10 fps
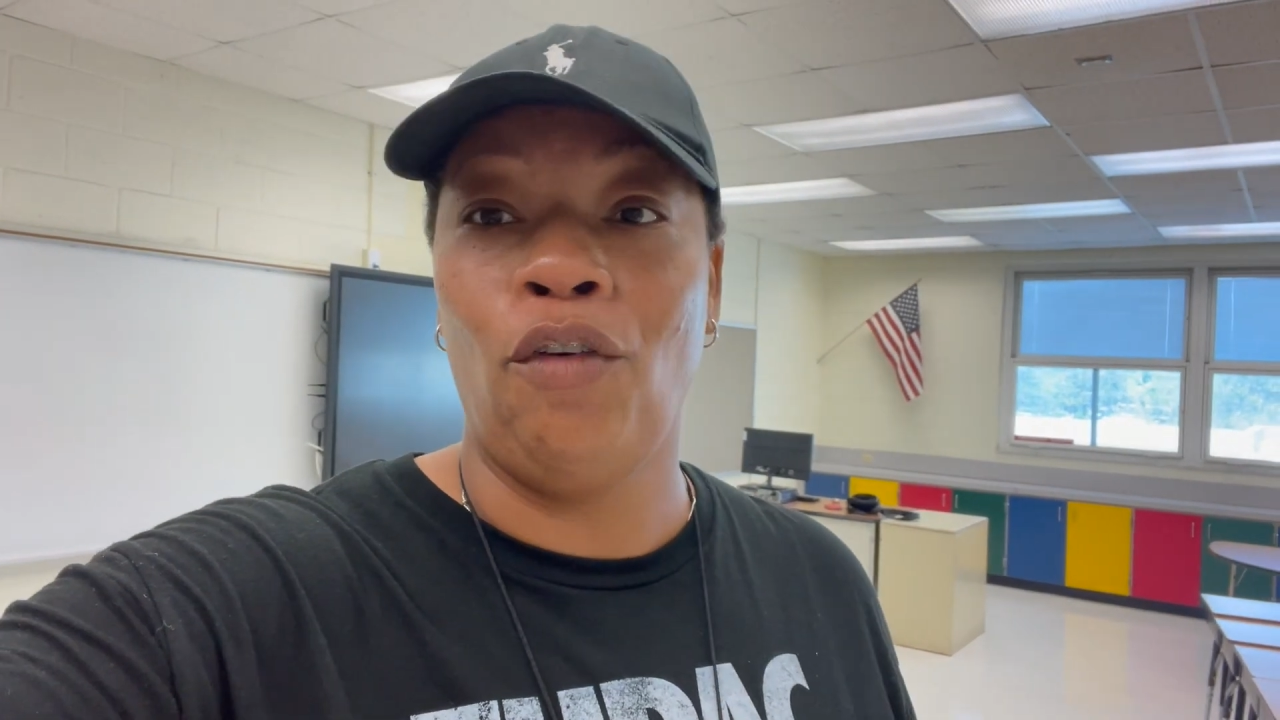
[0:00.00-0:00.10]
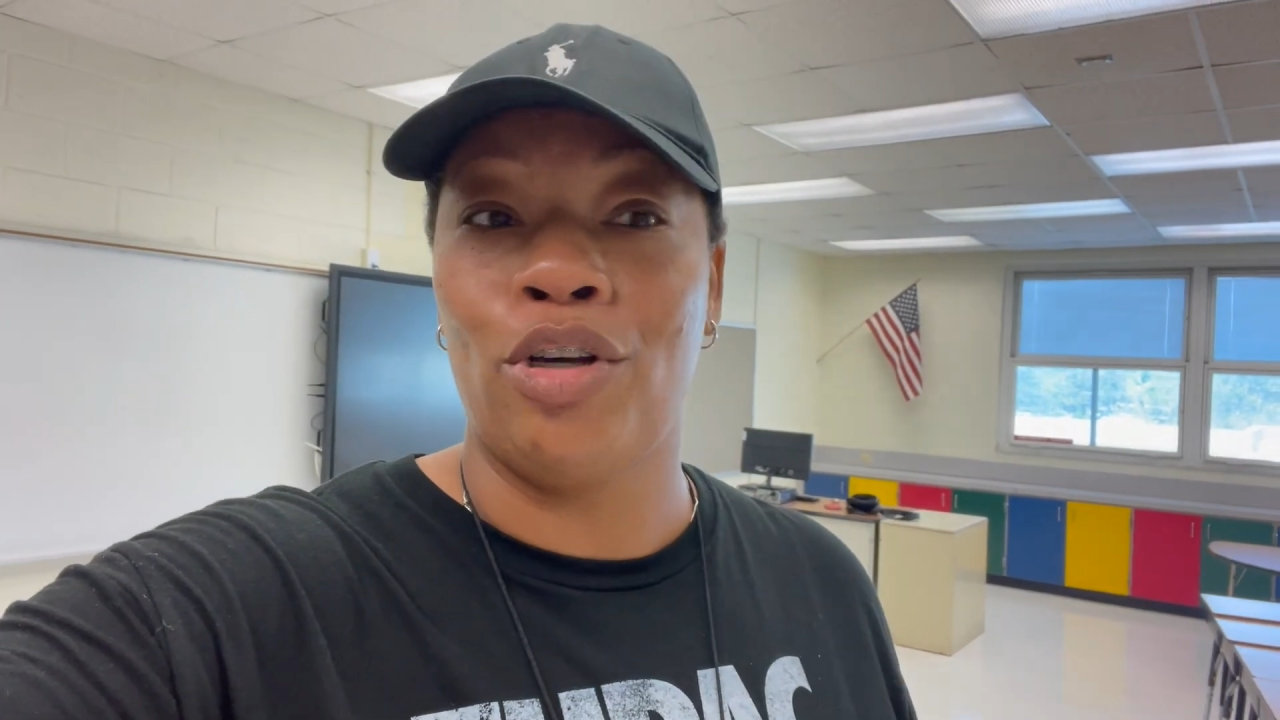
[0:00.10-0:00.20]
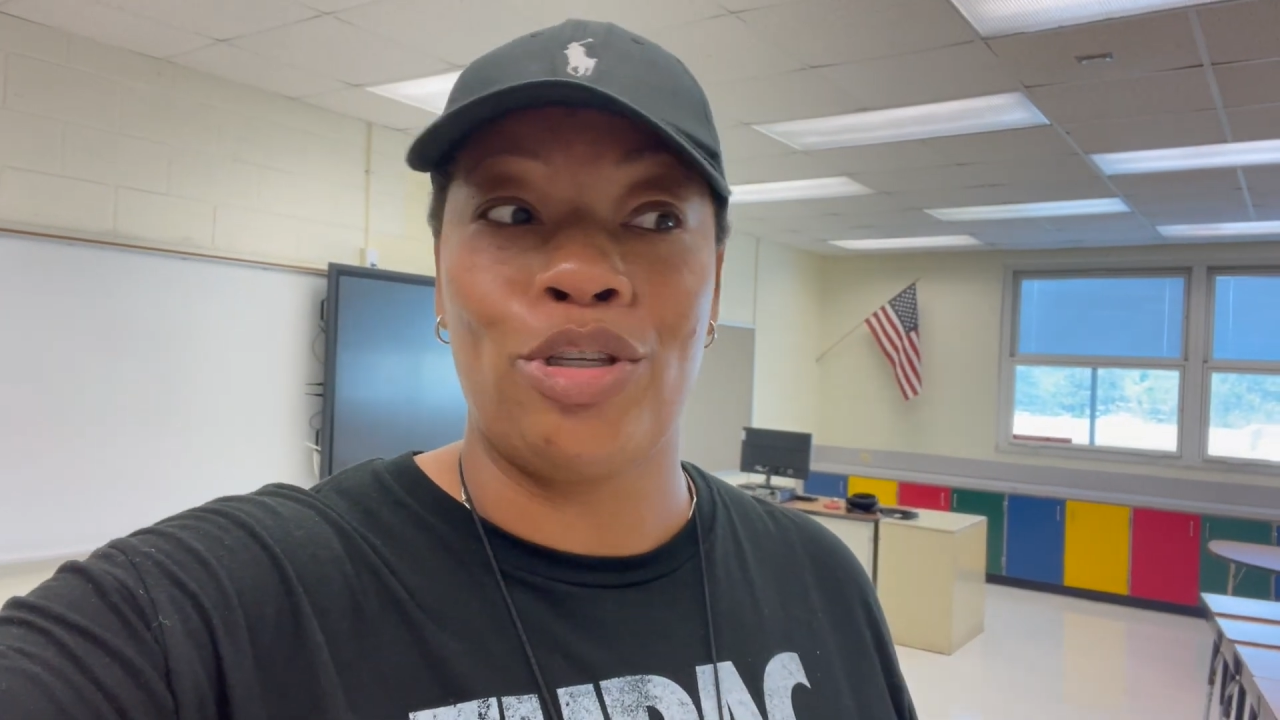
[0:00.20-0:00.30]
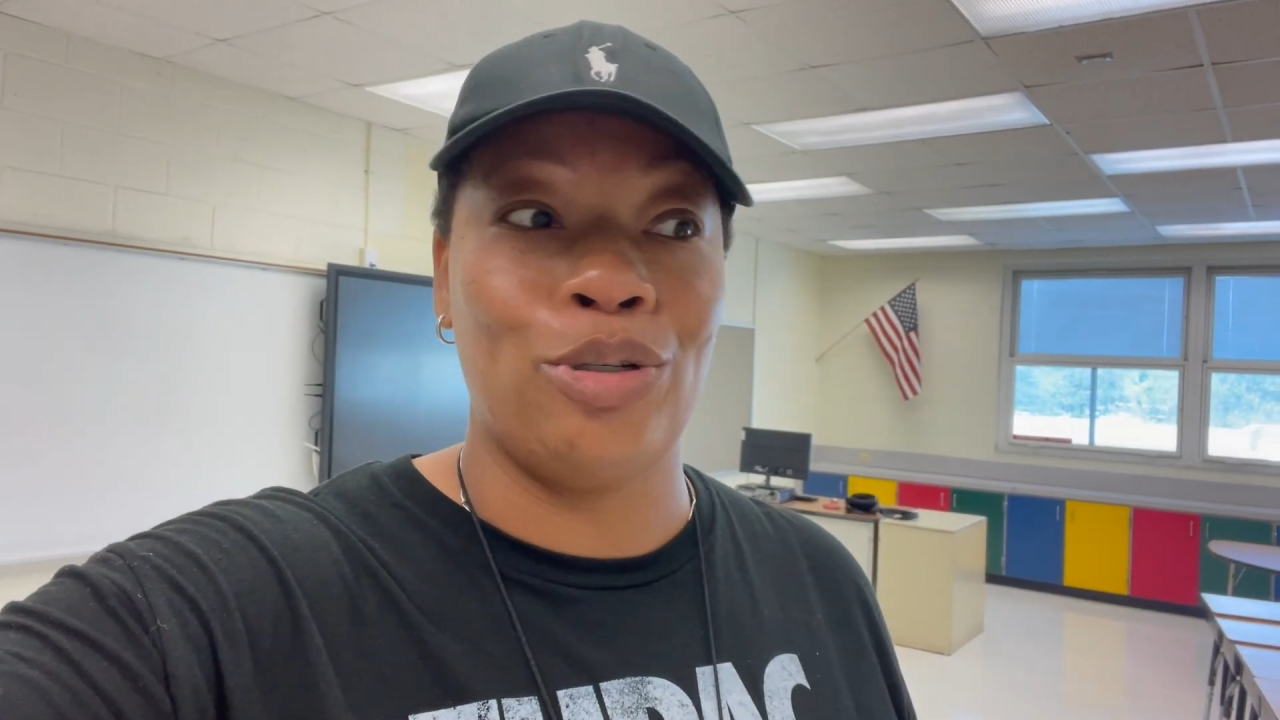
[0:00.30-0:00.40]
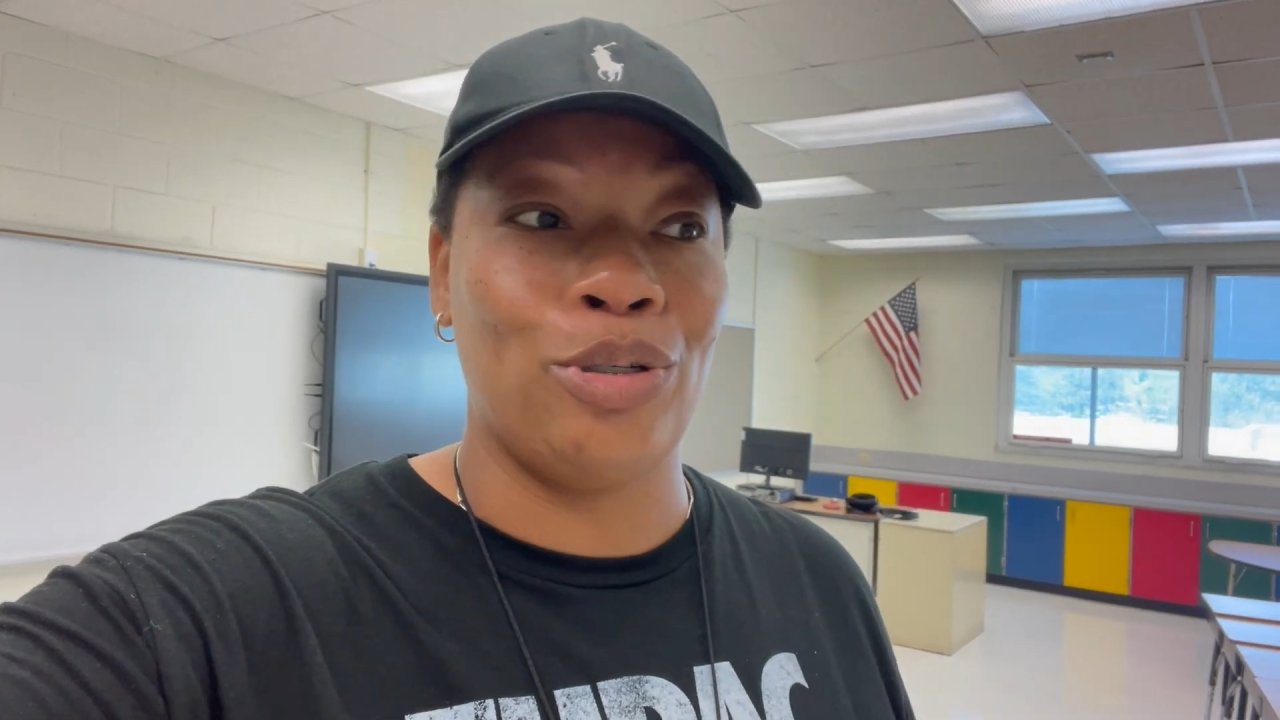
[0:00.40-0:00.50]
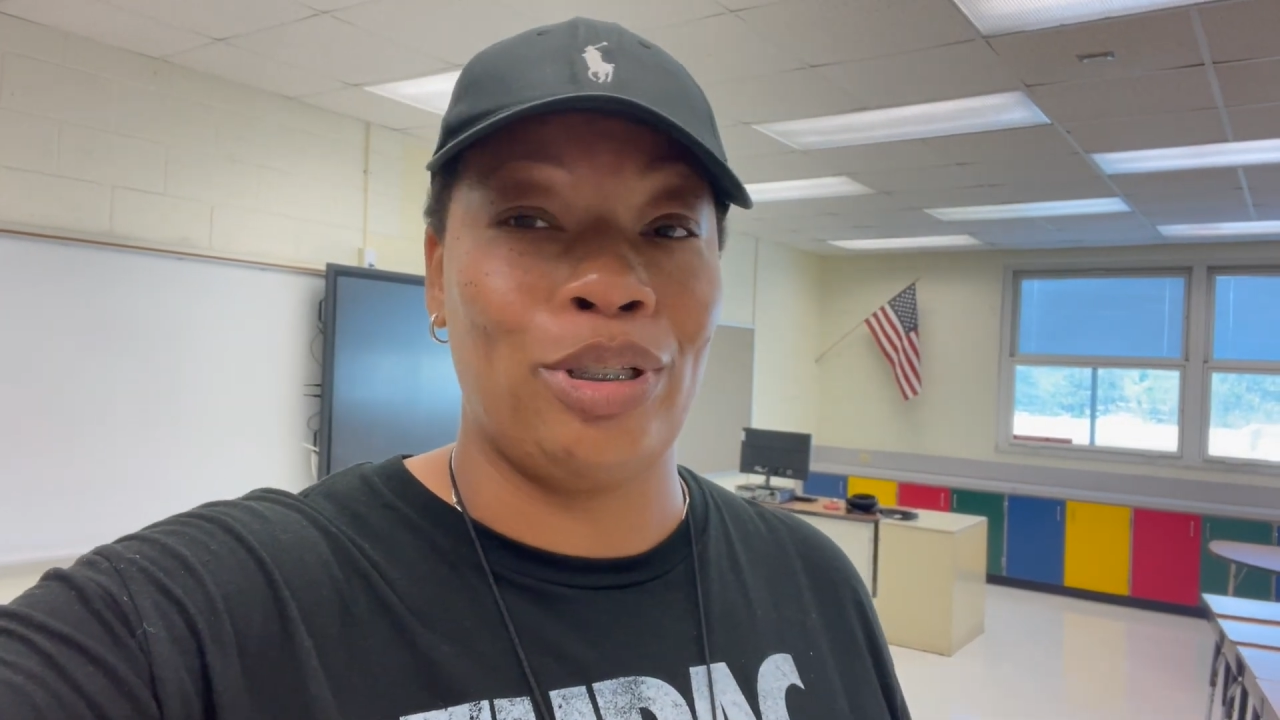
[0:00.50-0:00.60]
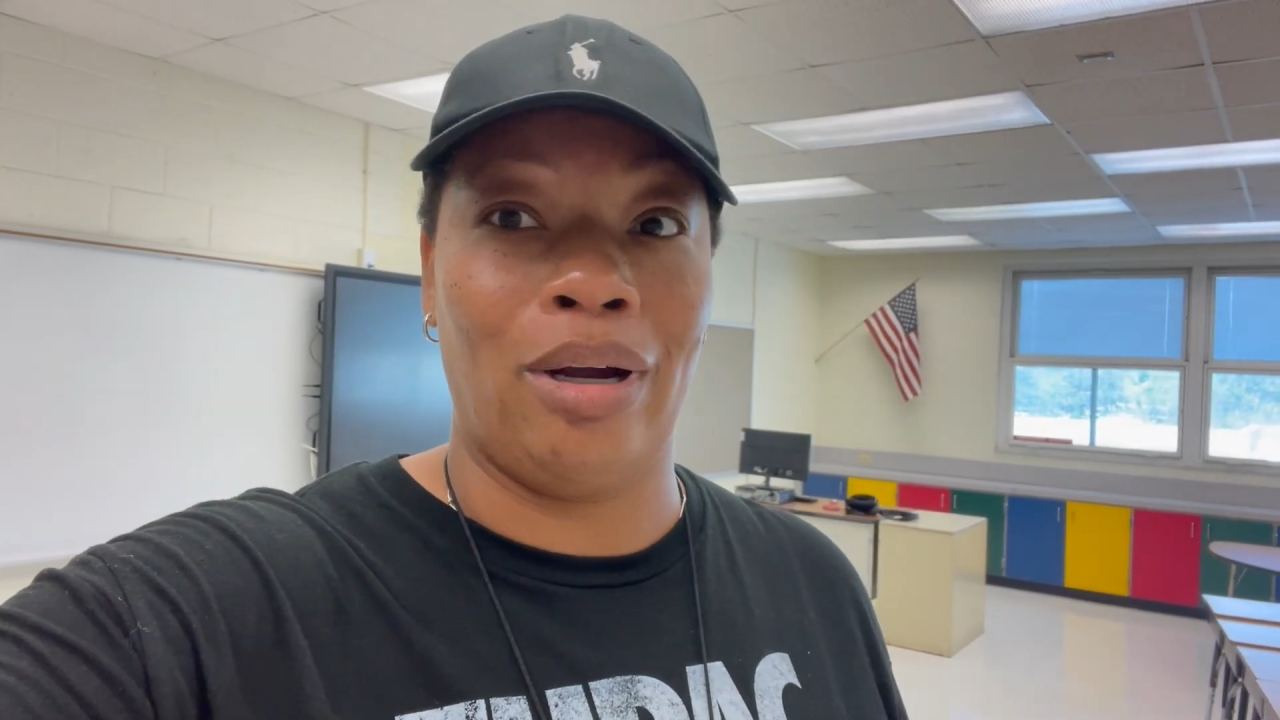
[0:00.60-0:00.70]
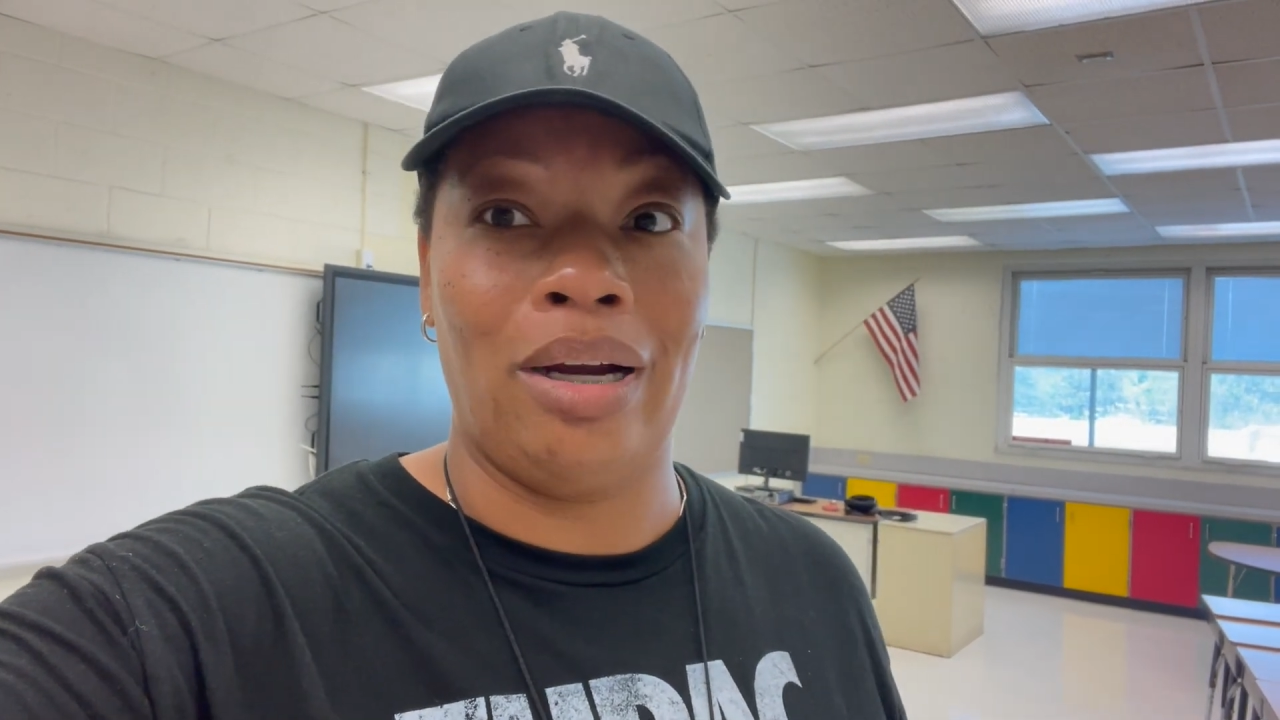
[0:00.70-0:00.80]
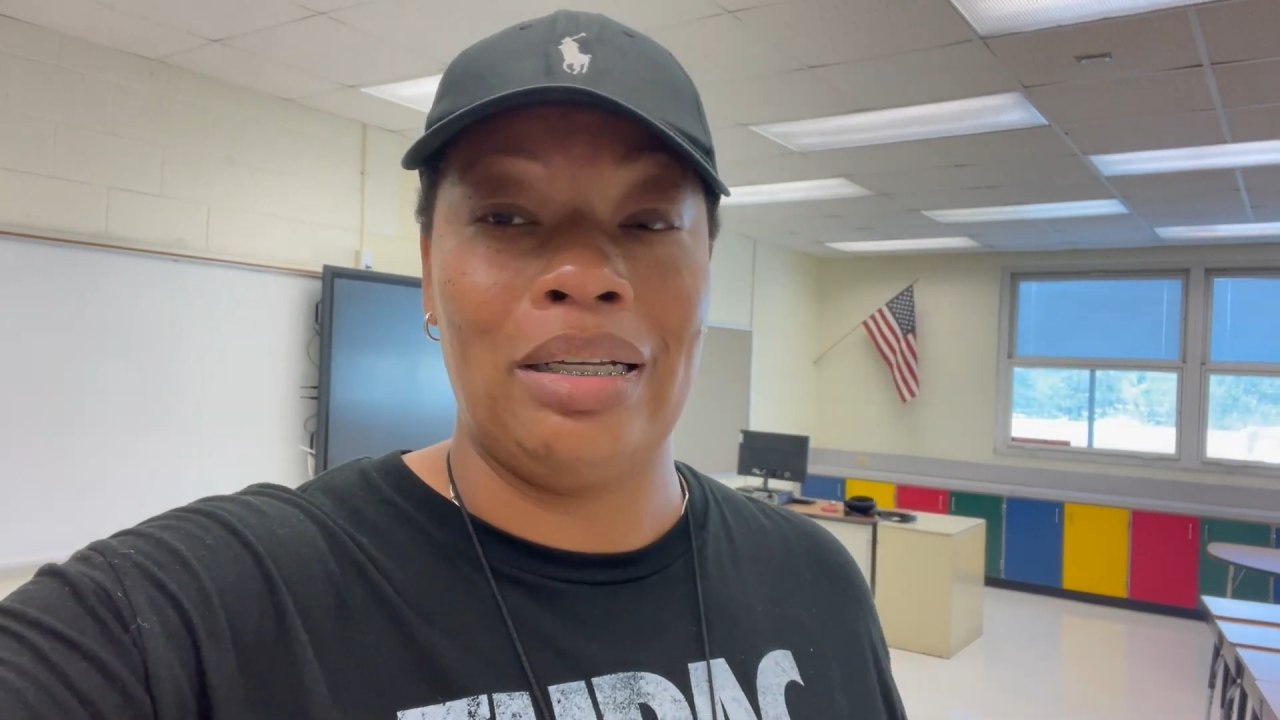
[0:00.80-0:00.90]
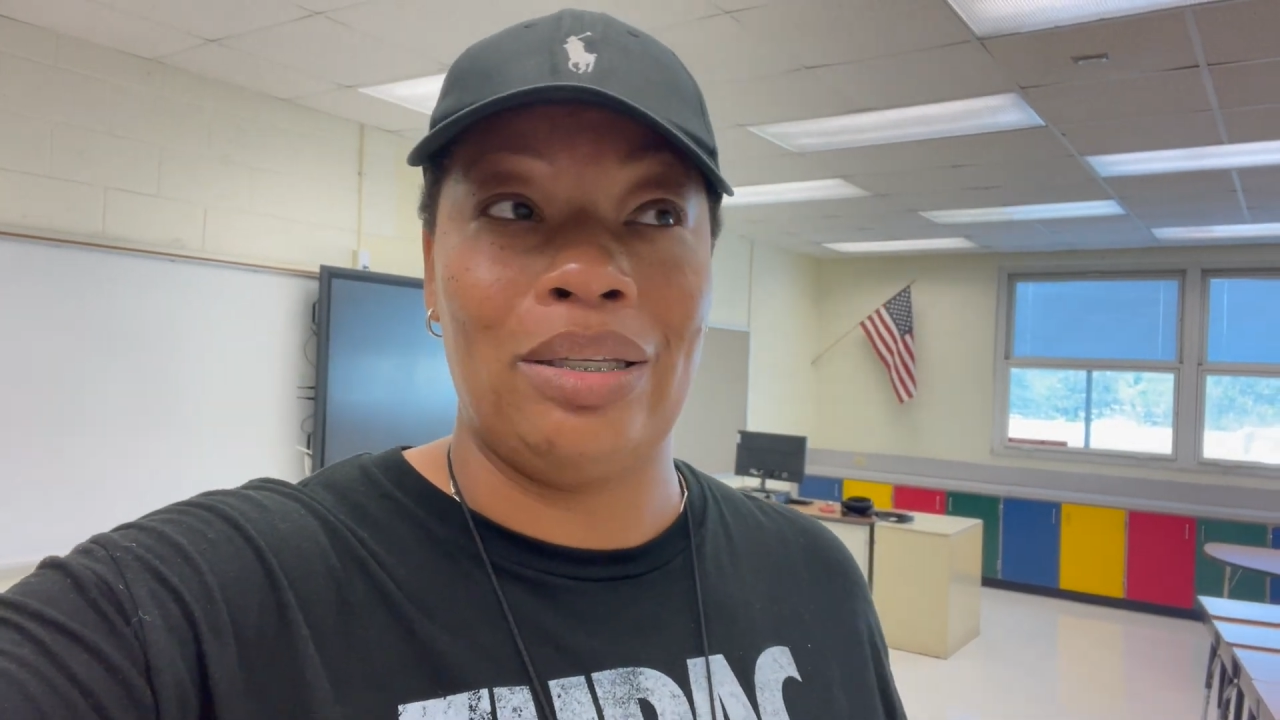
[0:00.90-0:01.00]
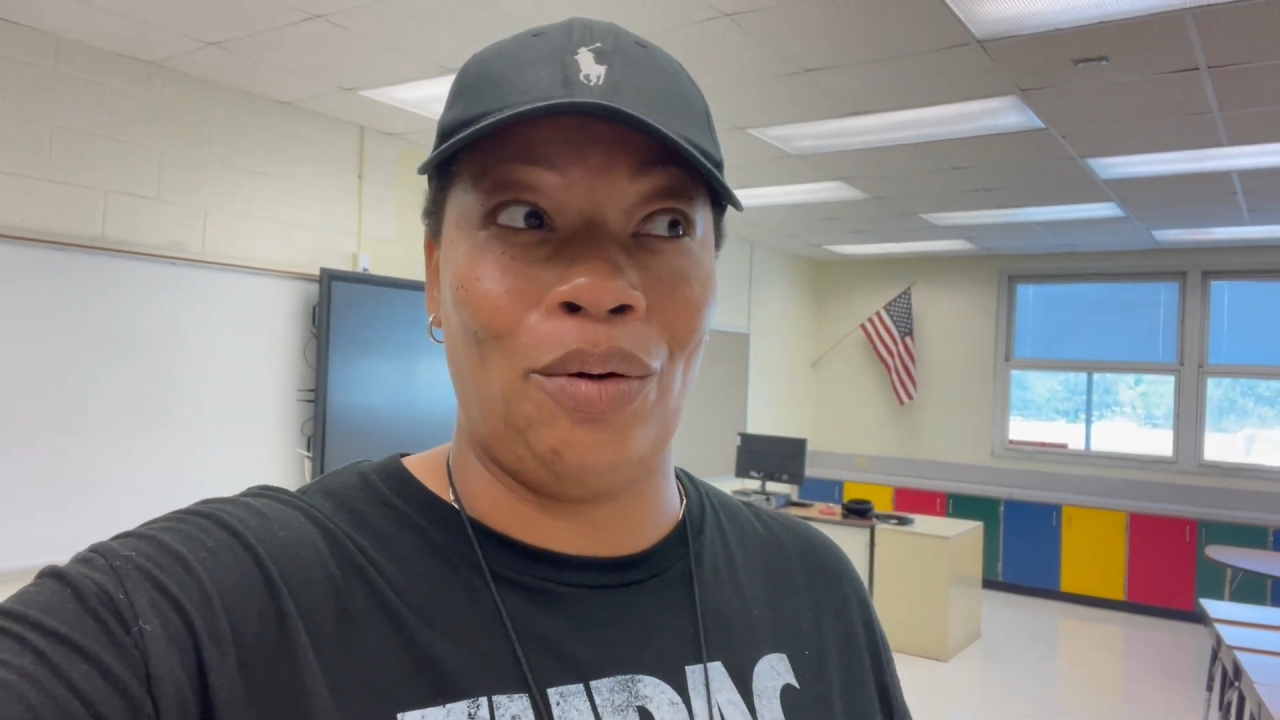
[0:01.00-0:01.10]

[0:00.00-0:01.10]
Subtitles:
school starts